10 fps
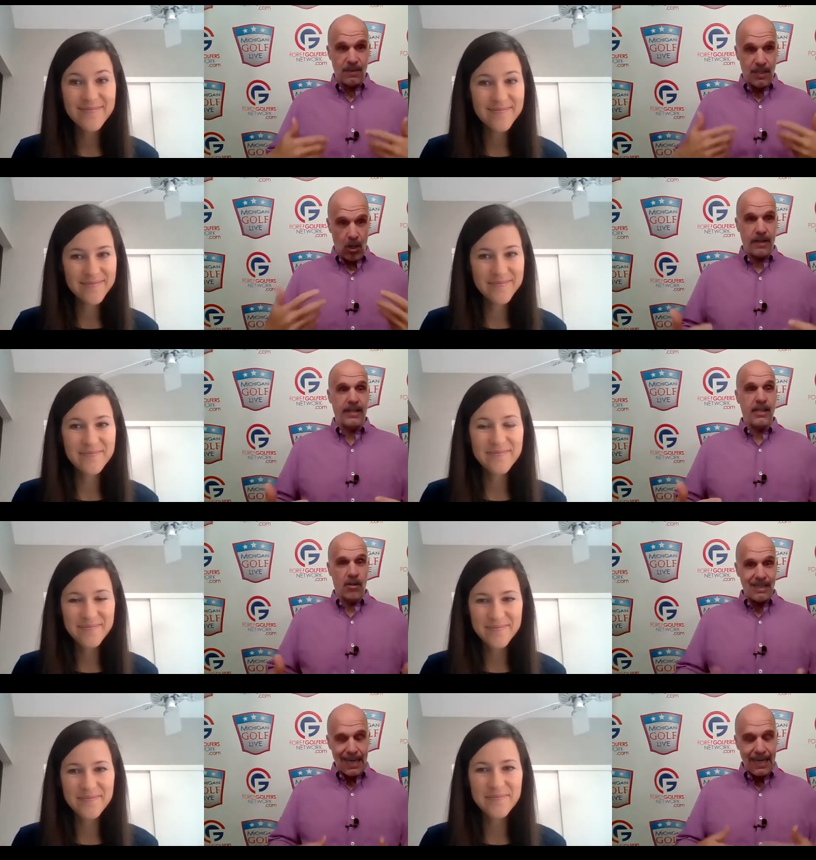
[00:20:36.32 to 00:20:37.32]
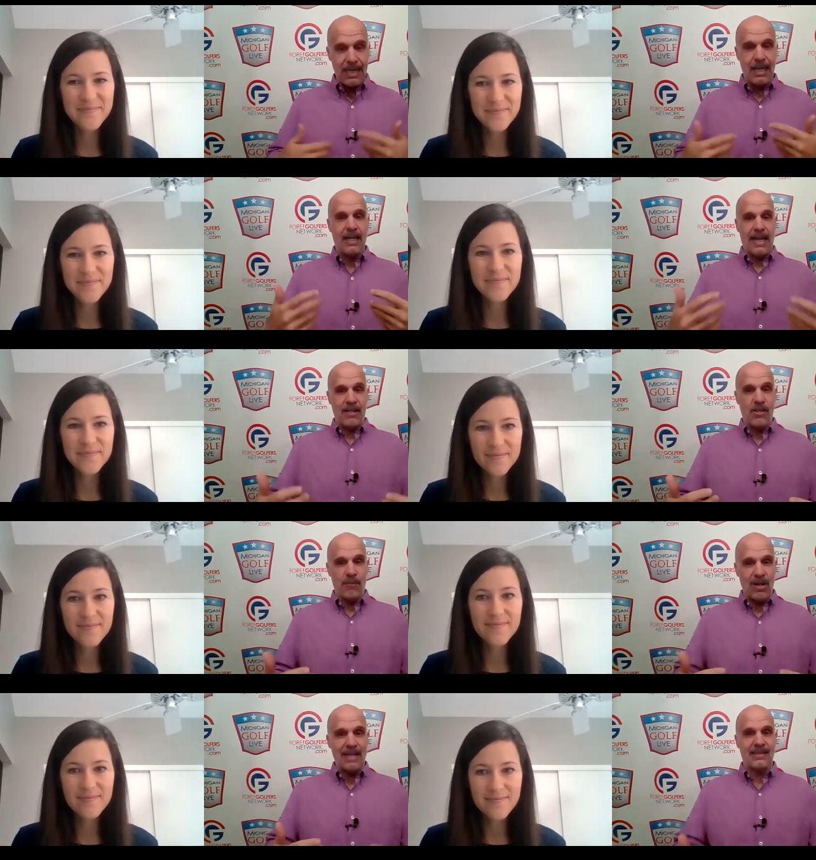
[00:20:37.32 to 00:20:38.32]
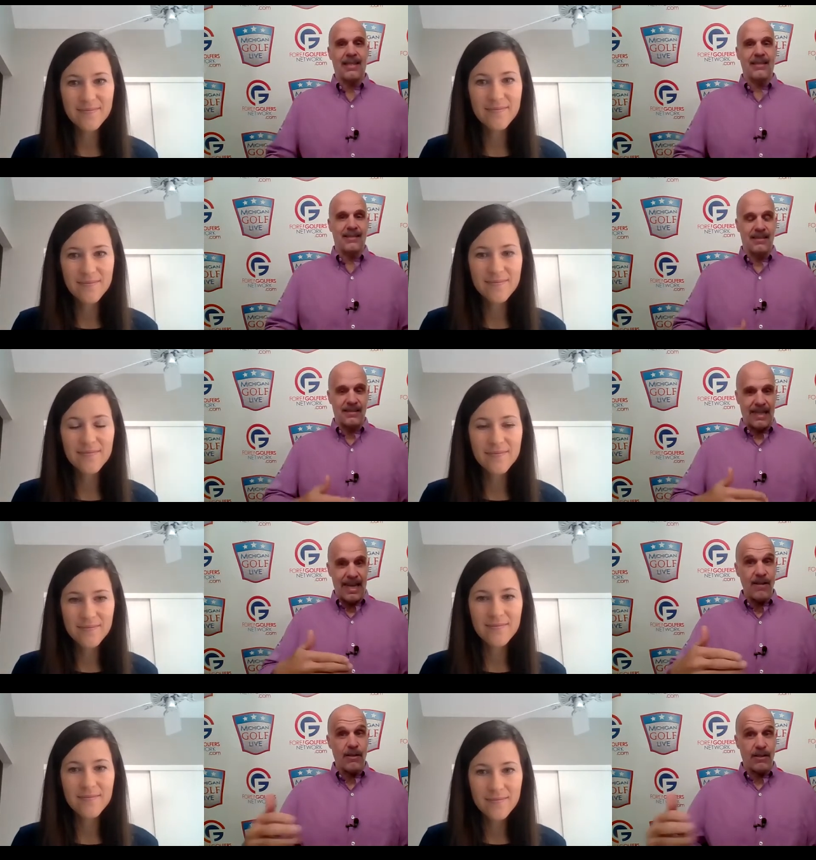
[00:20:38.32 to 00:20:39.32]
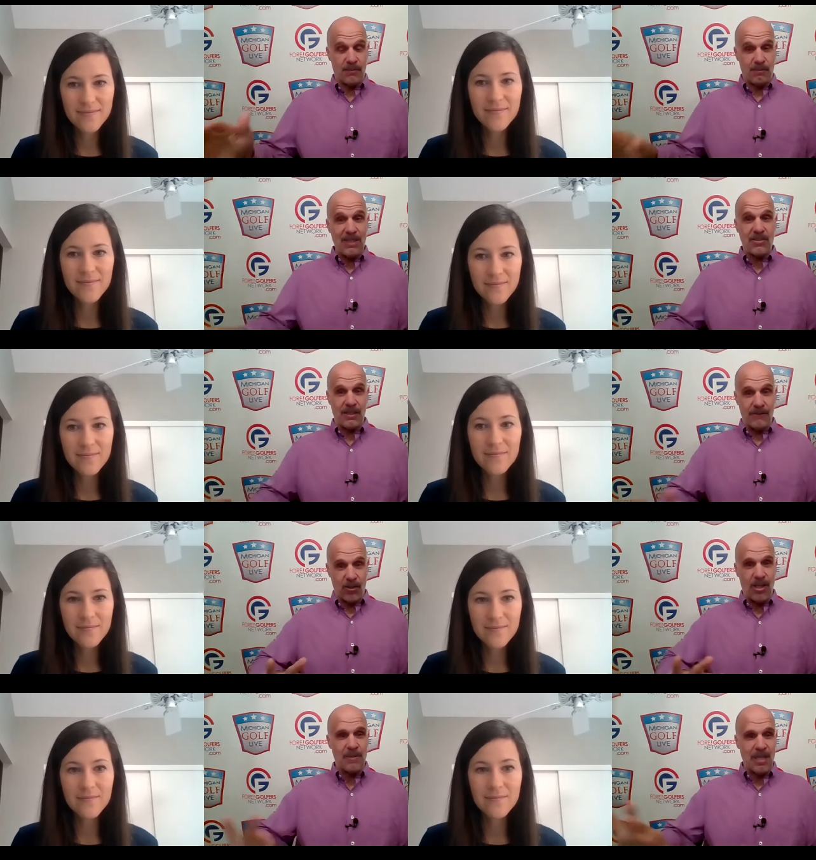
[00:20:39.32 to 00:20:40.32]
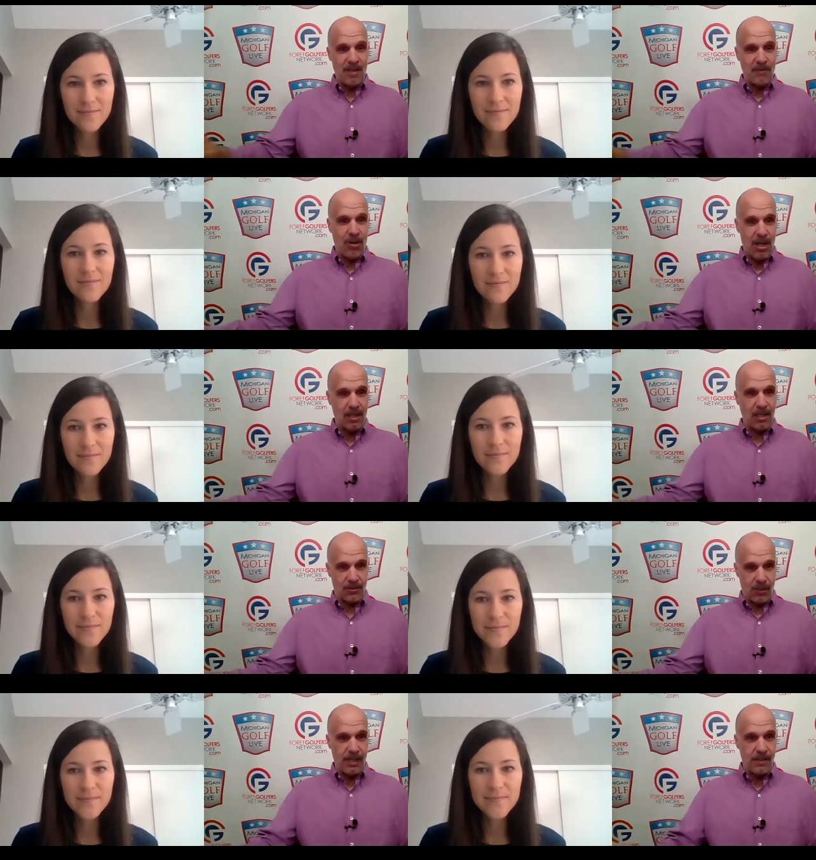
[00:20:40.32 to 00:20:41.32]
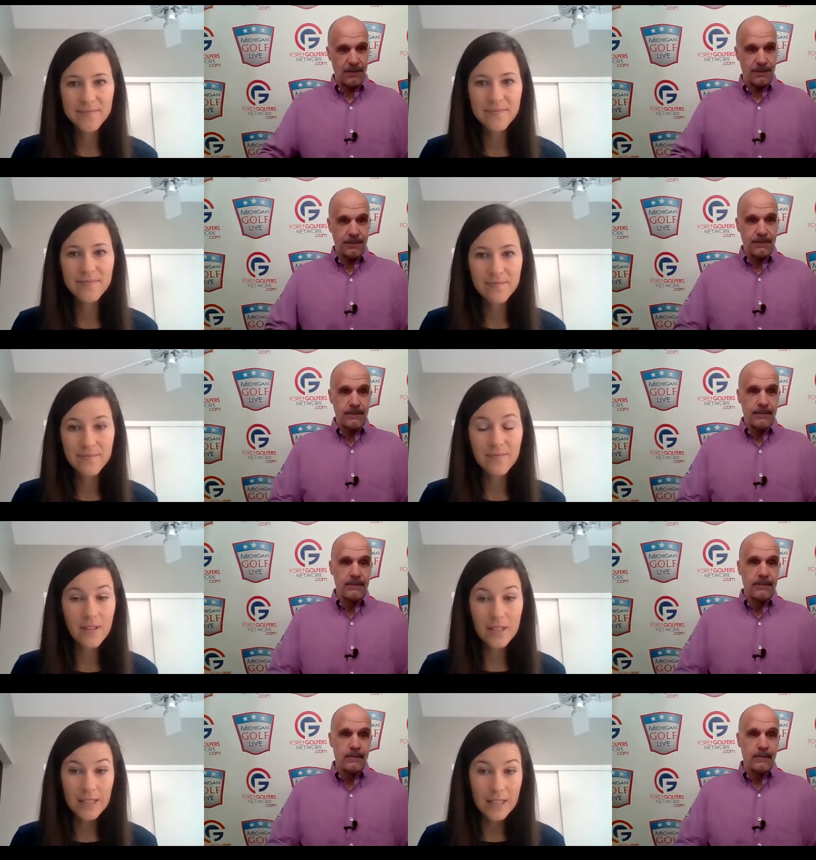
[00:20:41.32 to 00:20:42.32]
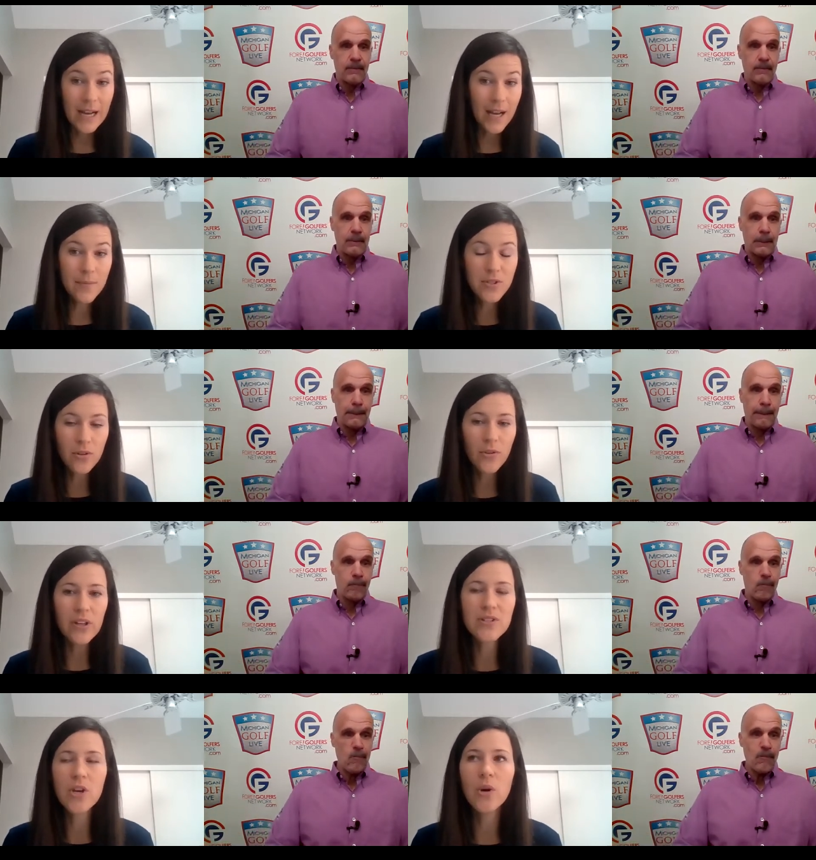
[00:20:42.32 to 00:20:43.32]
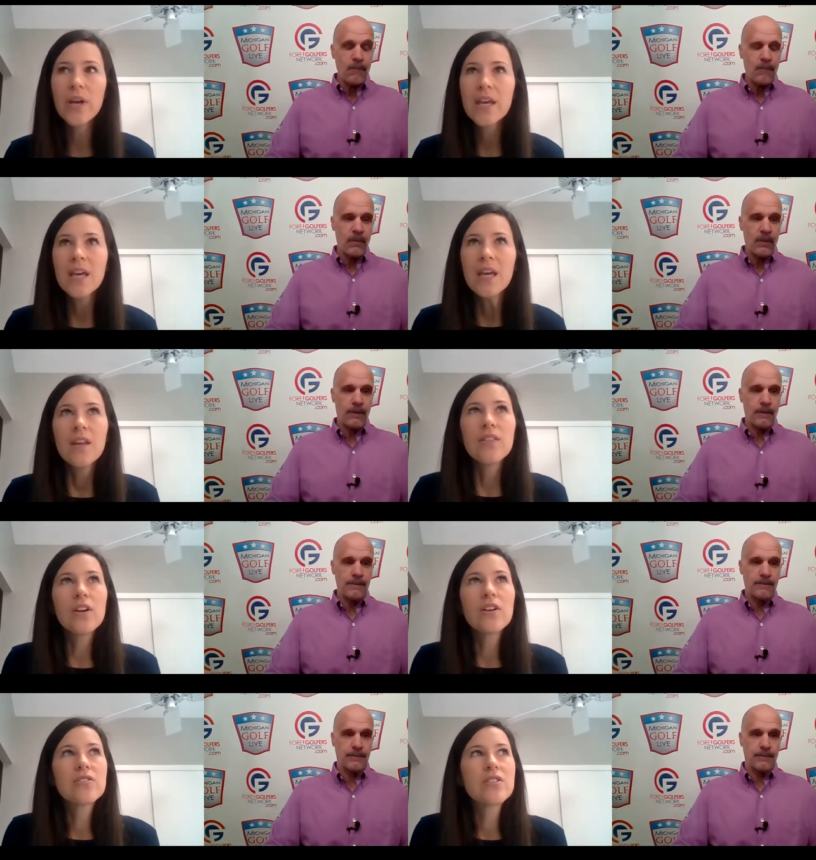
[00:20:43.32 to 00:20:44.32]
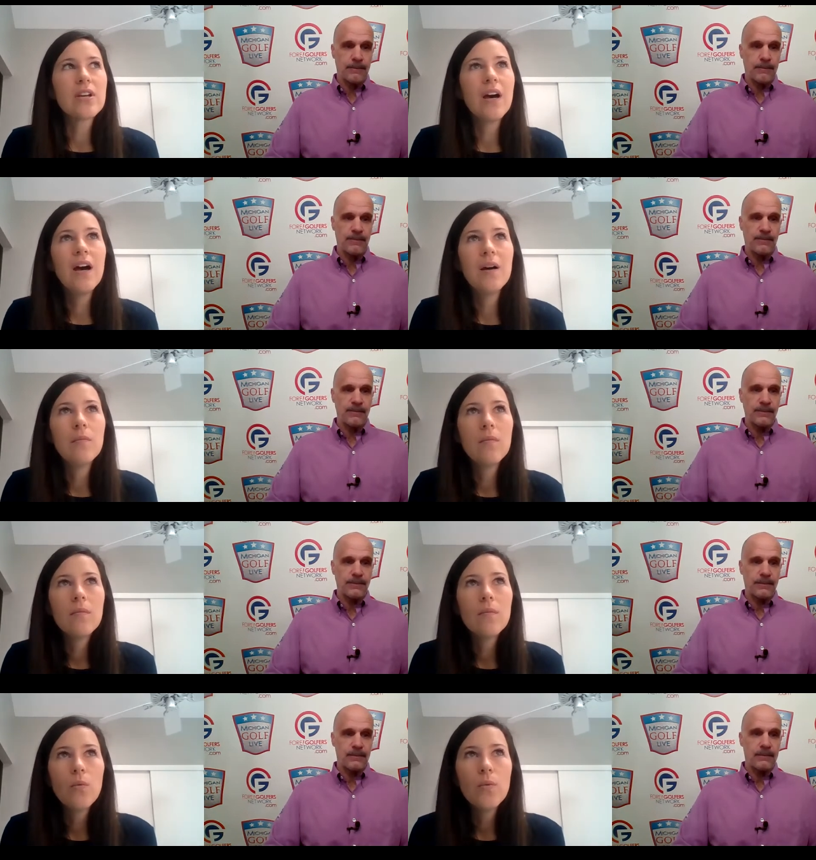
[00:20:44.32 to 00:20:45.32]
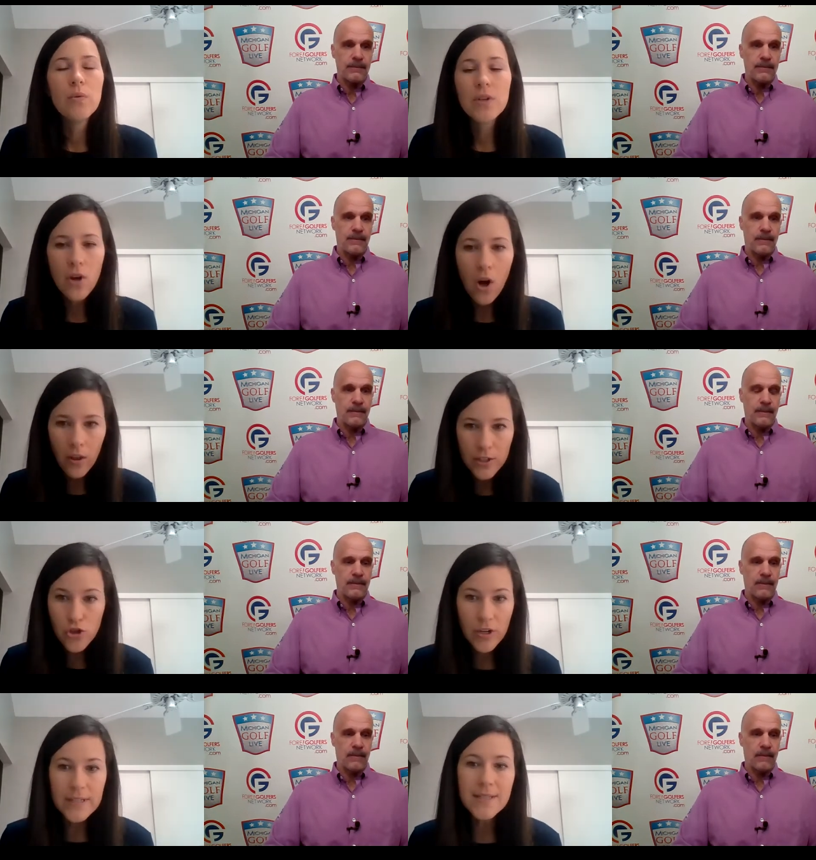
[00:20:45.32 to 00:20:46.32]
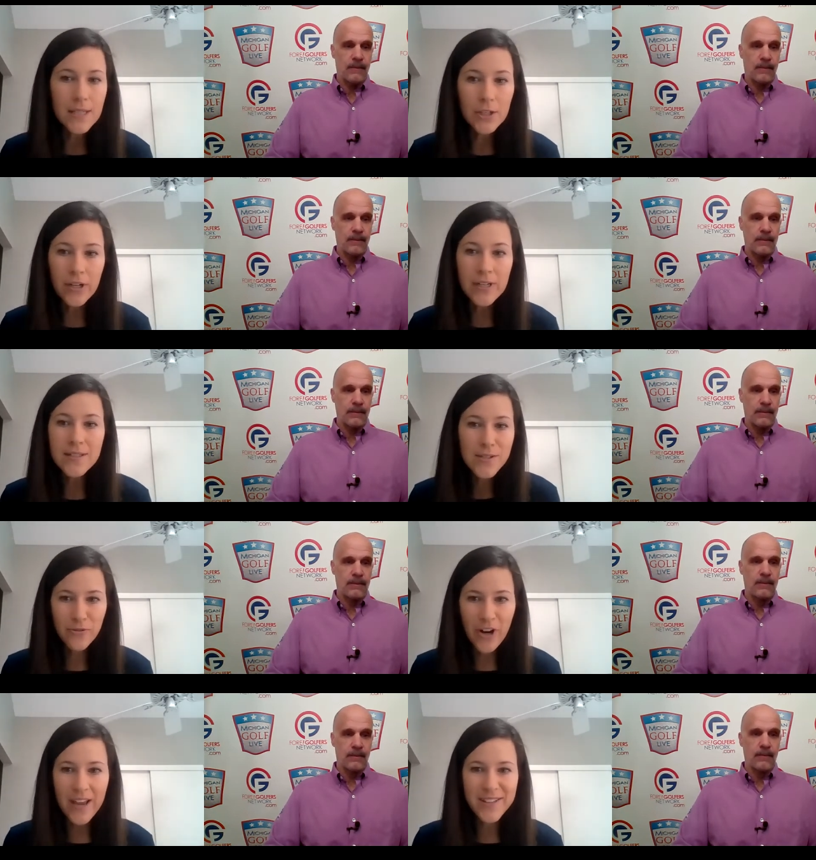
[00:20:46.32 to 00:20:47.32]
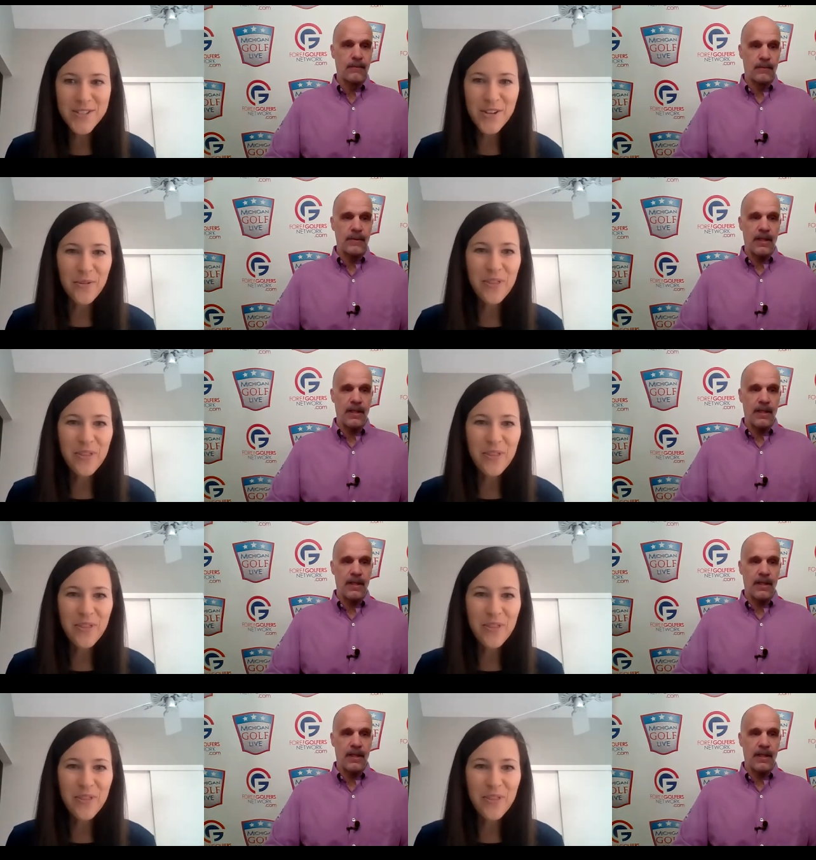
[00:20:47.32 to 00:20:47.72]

Speaker 1: guarding your data and your processes, and especially for upcoming products, right?
Speaker 2: Yeah, absolutely. So there's, um, we would call it trade secrets, right? So